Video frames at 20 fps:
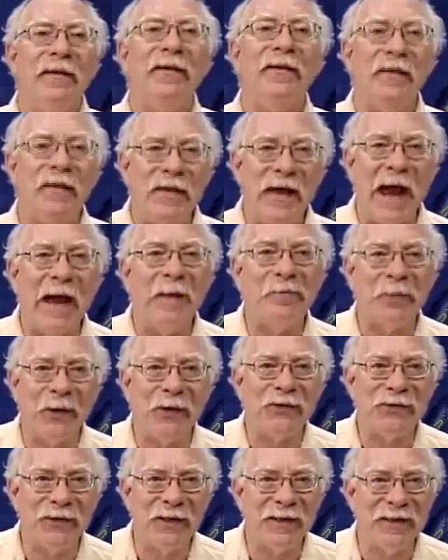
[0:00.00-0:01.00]
that
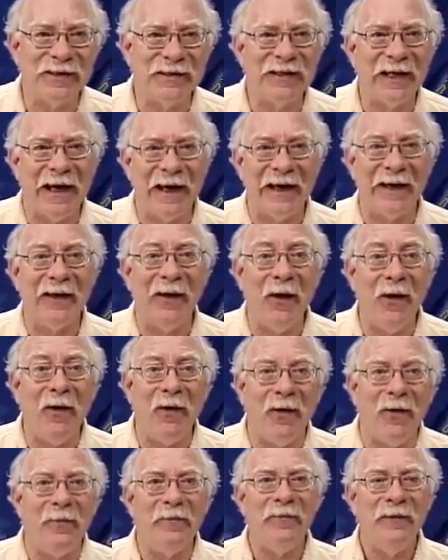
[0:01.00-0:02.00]
person is taken
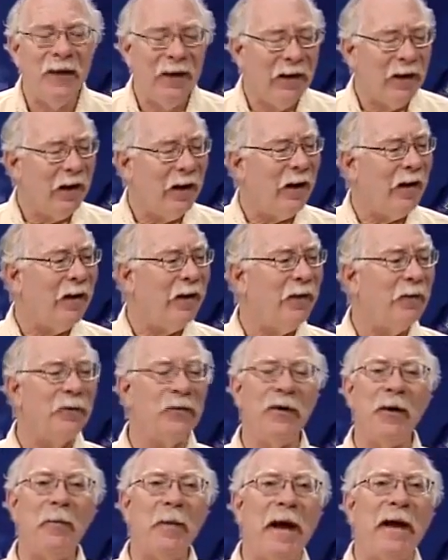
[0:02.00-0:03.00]
home, uh,
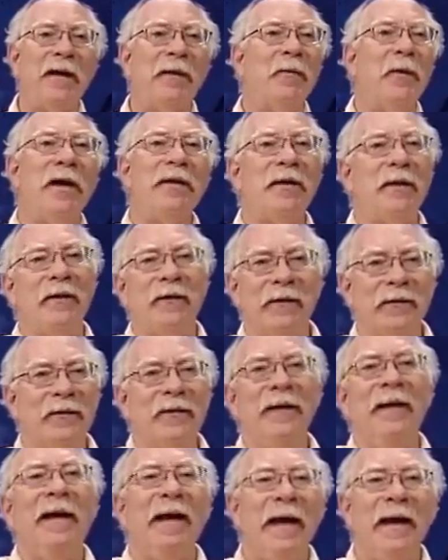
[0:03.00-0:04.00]
no matter whether
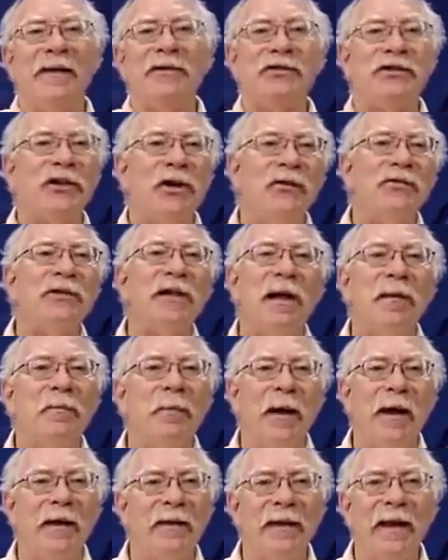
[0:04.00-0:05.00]
it shows up
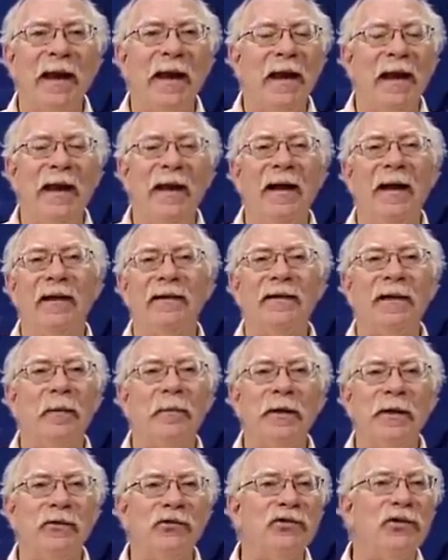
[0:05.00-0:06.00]
on the uh,
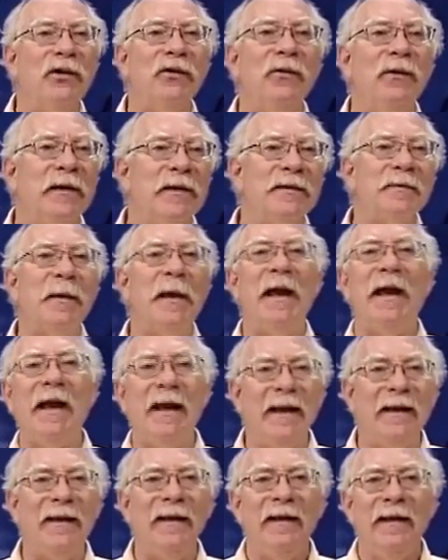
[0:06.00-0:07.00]
W 2 as
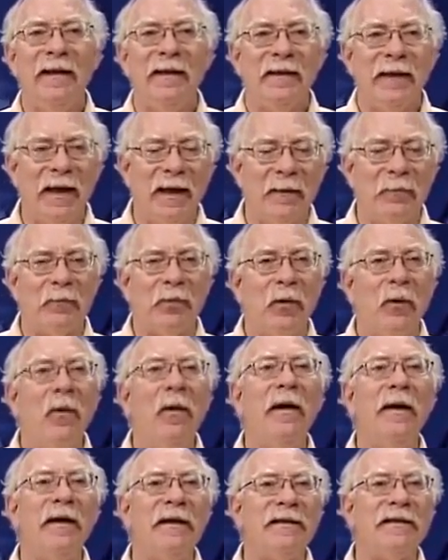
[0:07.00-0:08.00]
being the
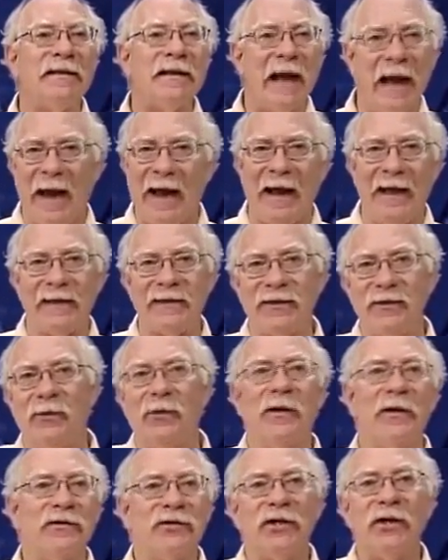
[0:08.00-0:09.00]
employee's tax
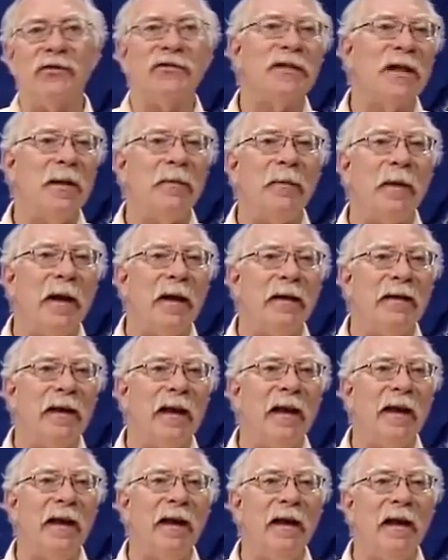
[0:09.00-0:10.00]
or it shows up on
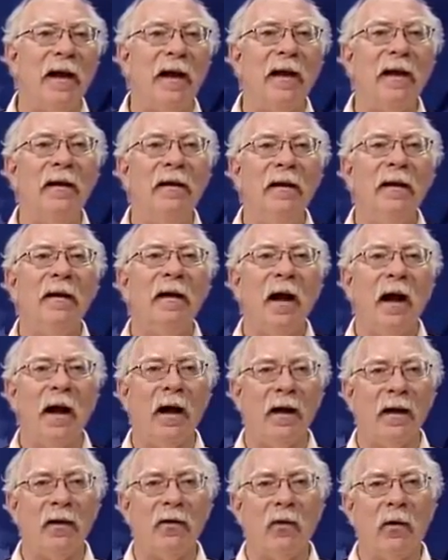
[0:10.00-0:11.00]
the uh,
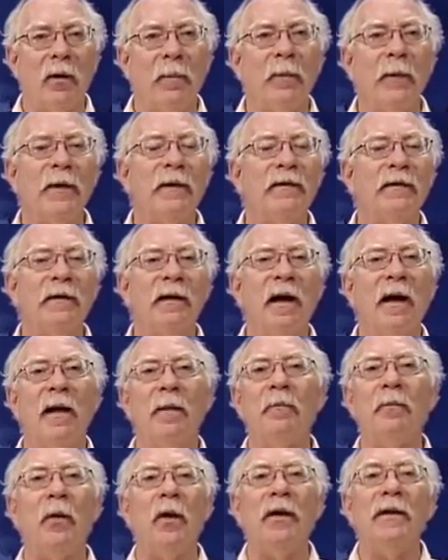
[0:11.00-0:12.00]
uh corporate uh,
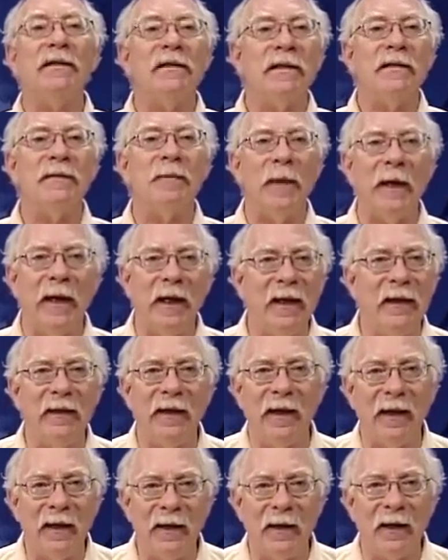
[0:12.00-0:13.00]
books as being
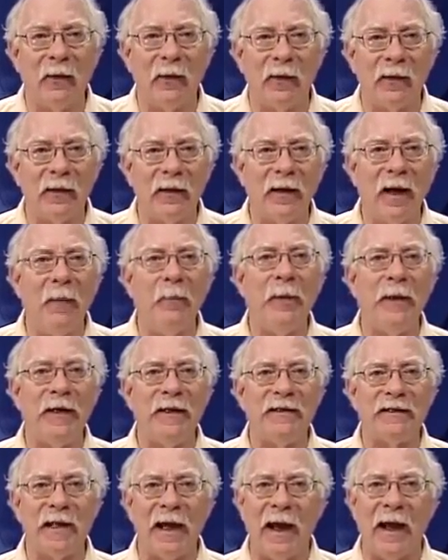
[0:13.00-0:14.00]
the
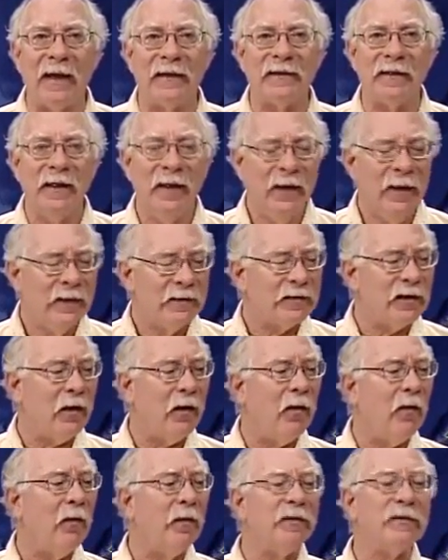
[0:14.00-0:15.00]
company's tax.
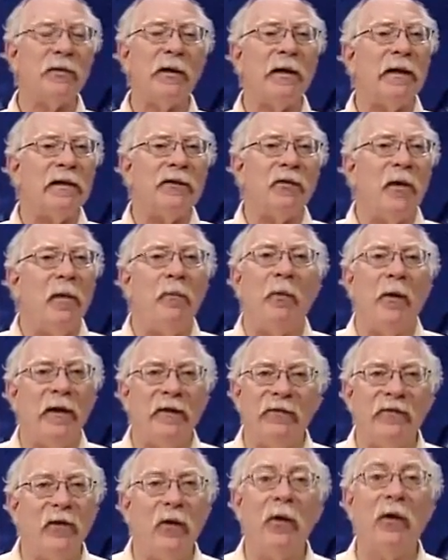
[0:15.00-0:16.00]
So it's really
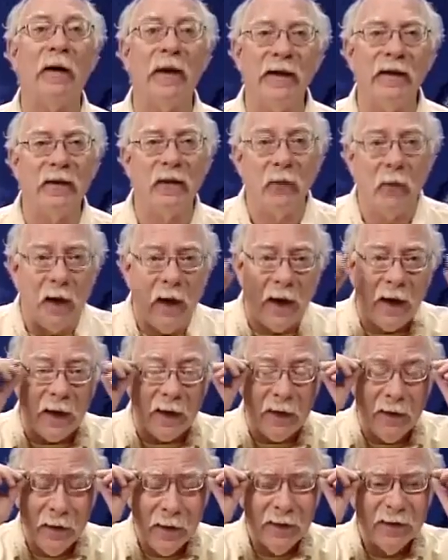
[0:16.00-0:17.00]
12.4 either
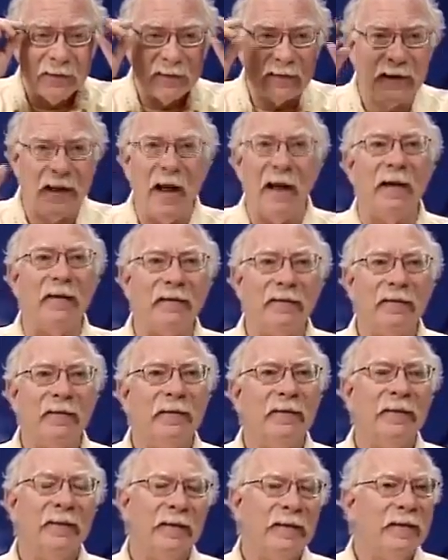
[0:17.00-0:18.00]
way. It's not
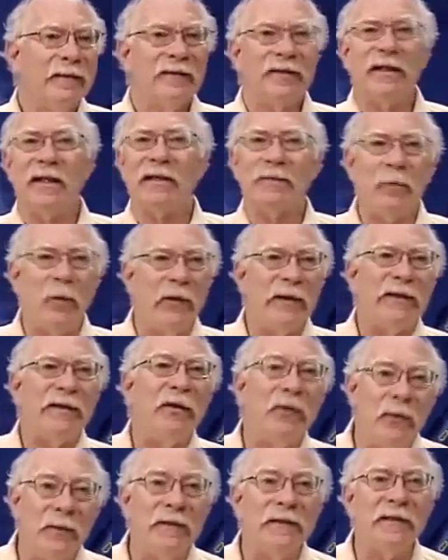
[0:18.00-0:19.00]
6.2
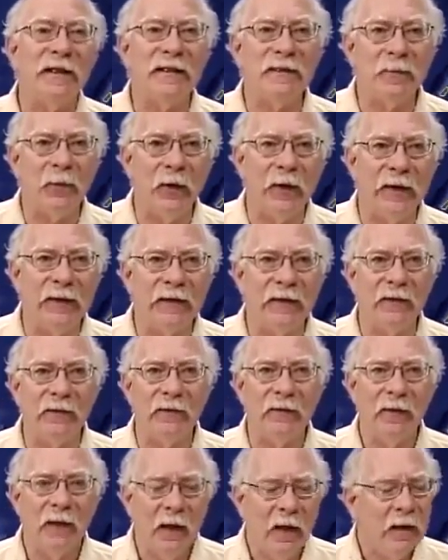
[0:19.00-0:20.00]
and 6.2.
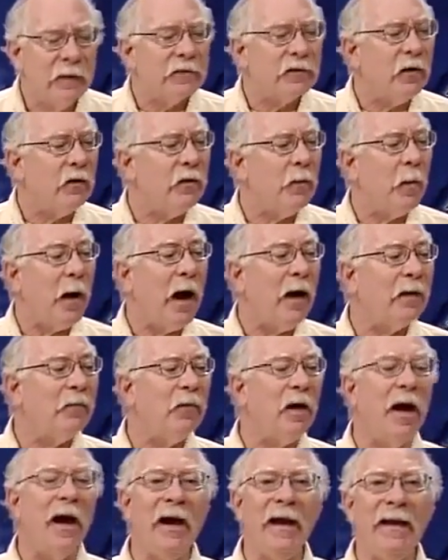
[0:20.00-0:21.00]
So the bottom
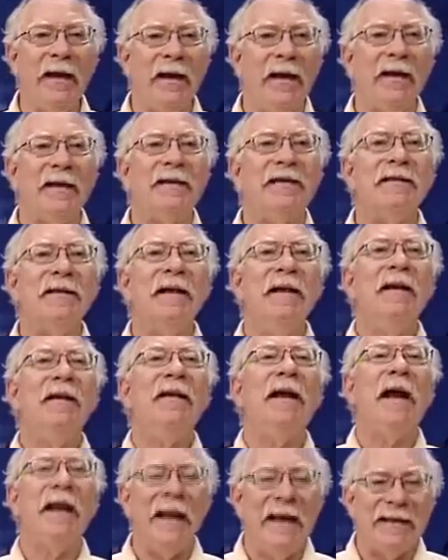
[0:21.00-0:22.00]
line is
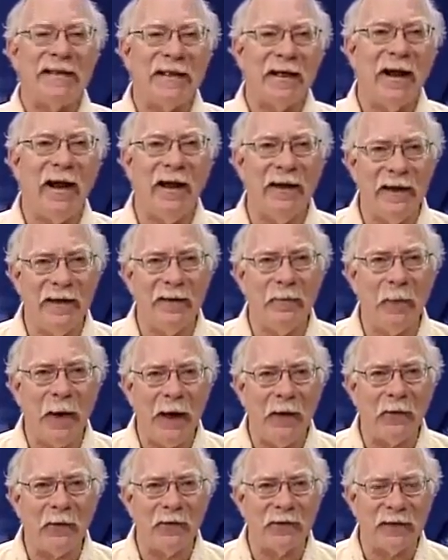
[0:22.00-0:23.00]
that he's cutting the
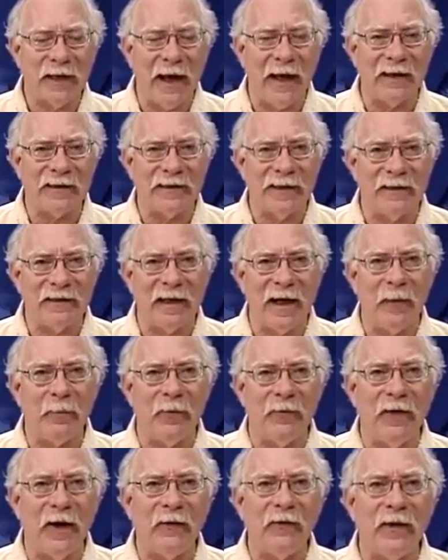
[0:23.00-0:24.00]
payroll tax on top
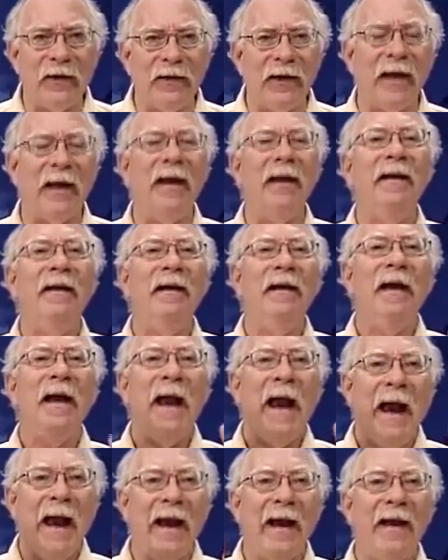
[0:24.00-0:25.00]
of everything
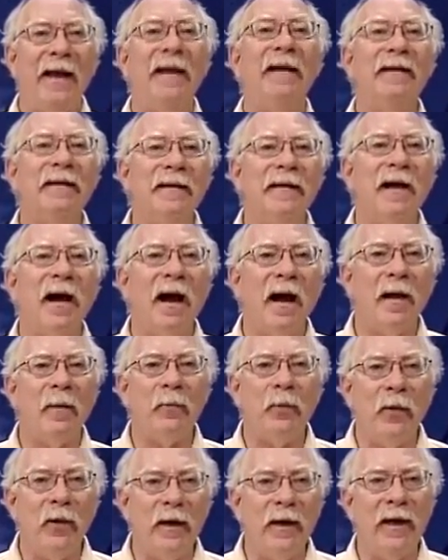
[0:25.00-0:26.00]
and uh,
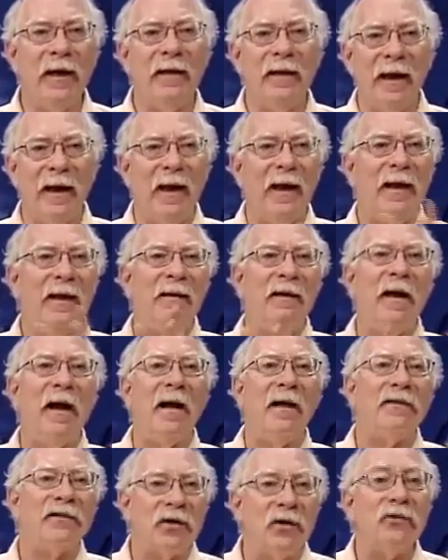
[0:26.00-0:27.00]
putting the
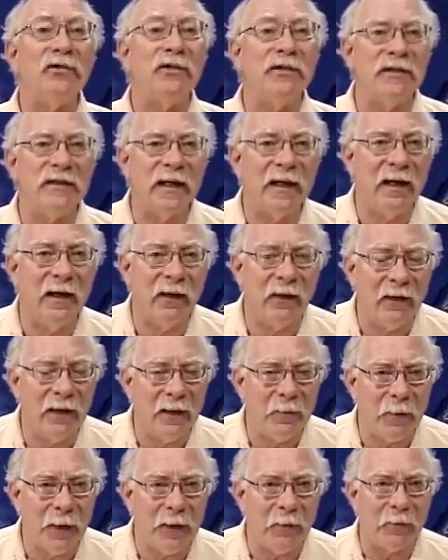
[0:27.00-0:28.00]
uh, Social
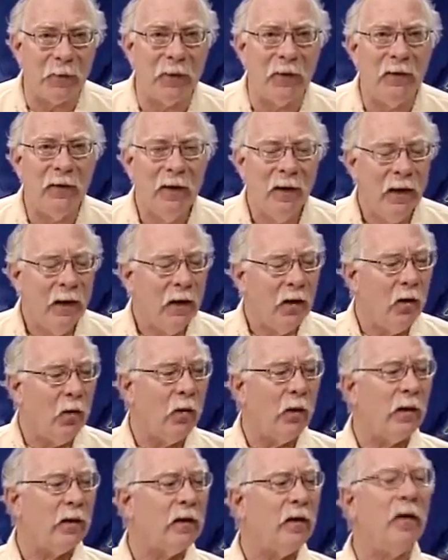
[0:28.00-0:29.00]
Security people who
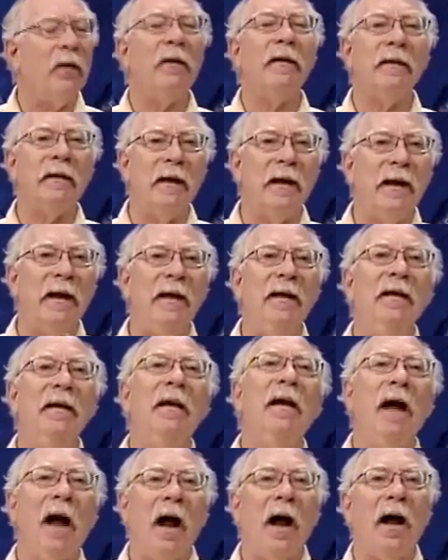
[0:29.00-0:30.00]
are currently
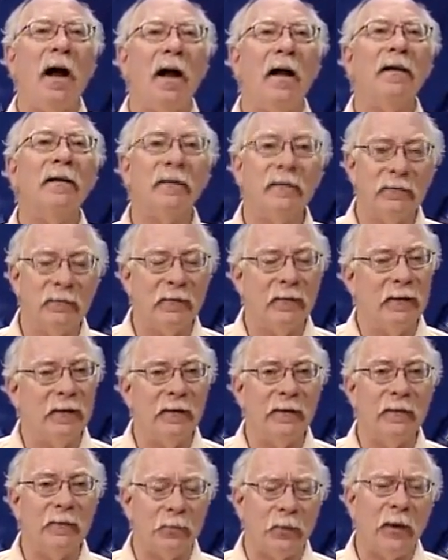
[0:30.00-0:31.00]
uh,
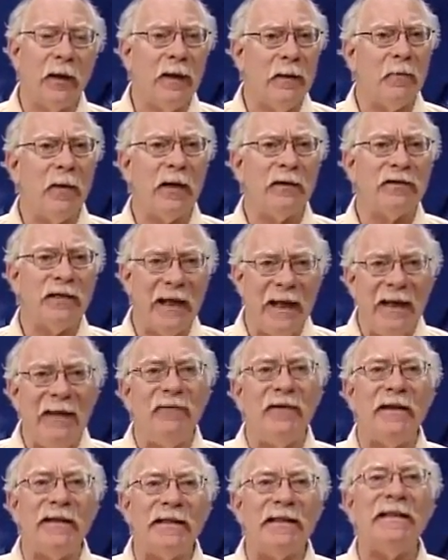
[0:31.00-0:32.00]
pretty much
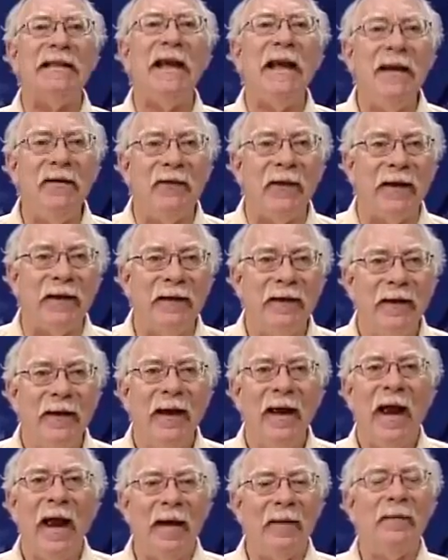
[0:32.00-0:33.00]
even Steven
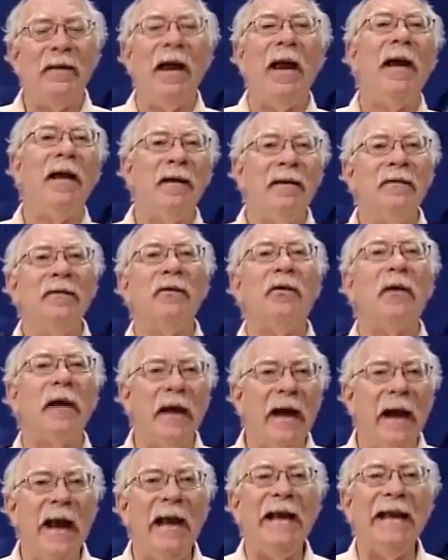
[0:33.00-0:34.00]
and, and
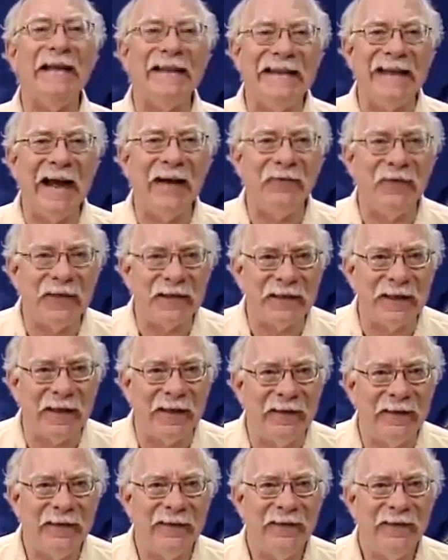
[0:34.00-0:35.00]
creating
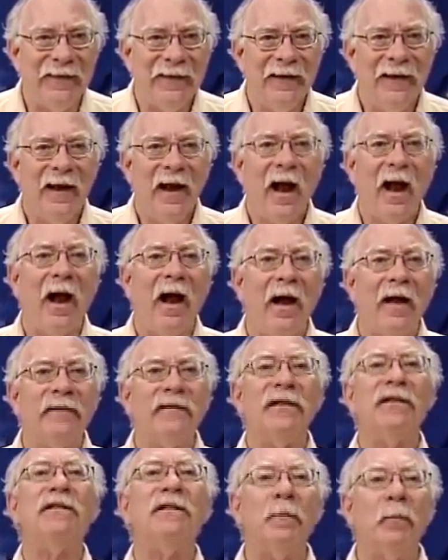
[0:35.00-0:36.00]
deficit uh,
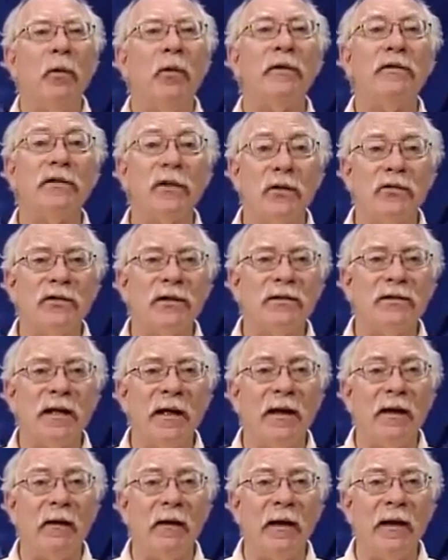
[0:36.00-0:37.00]
to support Social
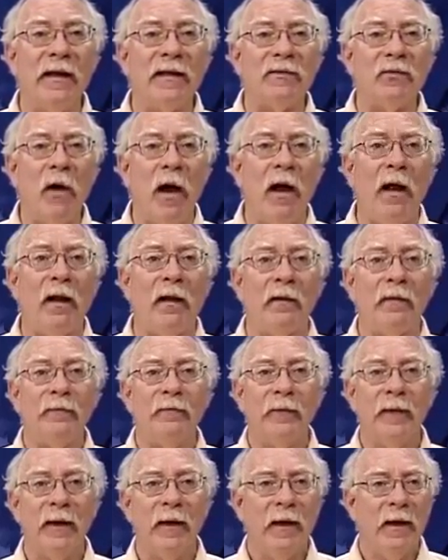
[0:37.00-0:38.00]
Security as well.
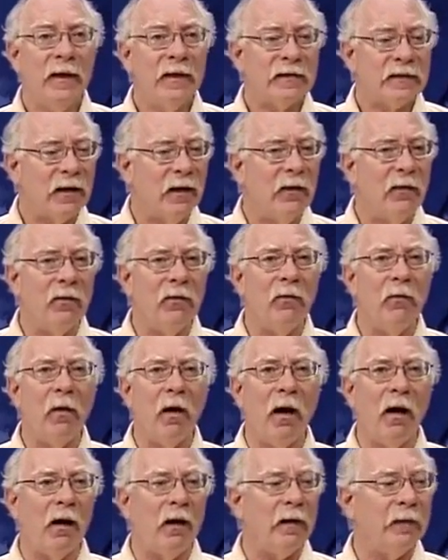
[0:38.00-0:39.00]
So,
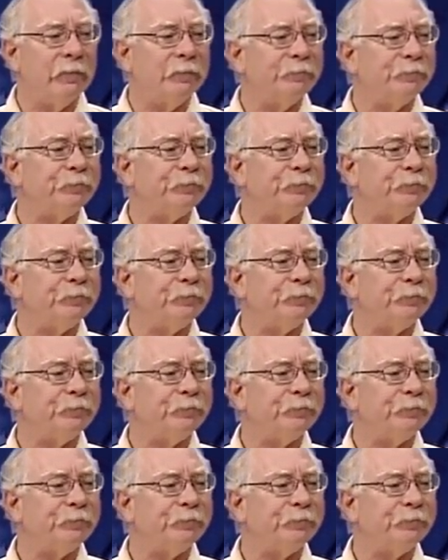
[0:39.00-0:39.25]
uh,